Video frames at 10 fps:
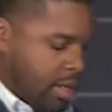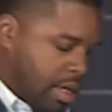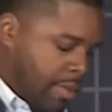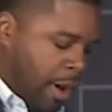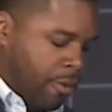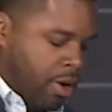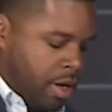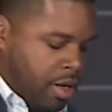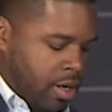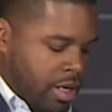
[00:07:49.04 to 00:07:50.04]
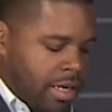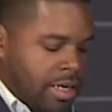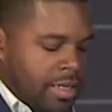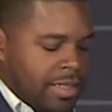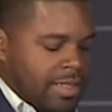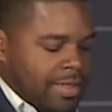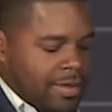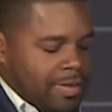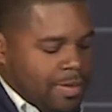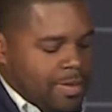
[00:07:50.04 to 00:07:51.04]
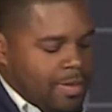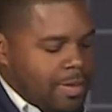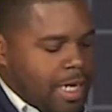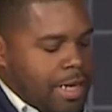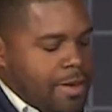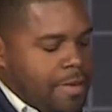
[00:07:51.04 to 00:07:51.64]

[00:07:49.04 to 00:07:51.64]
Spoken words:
And my water is tight.